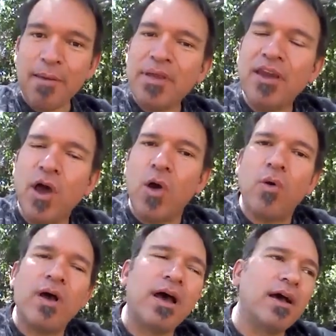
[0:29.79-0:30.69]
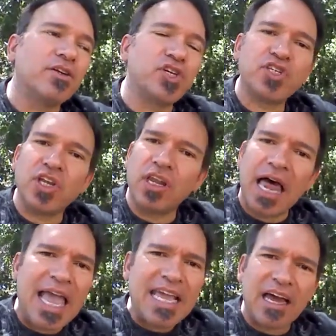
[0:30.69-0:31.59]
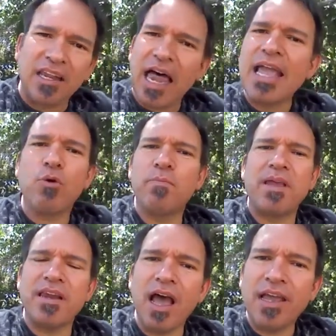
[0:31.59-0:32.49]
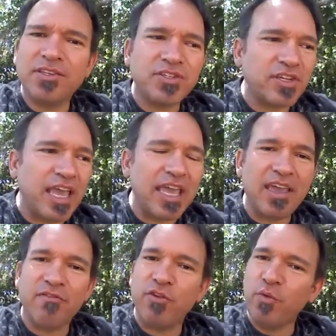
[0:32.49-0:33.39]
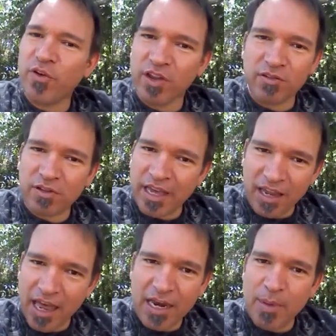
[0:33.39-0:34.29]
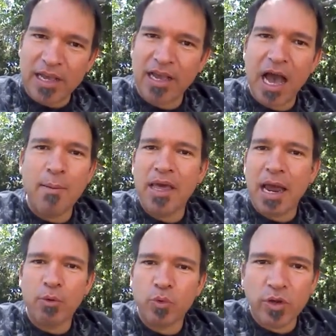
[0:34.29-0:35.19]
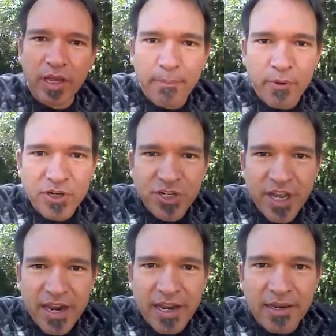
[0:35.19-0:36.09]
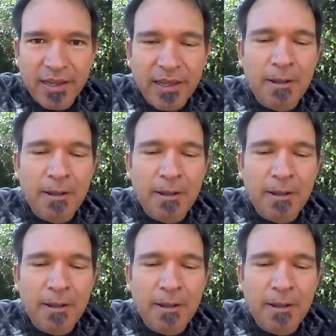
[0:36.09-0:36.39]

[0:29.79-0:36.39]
Let me know. Just a like would be nice. If you feel inclined to make a comment, I would really appreciate it.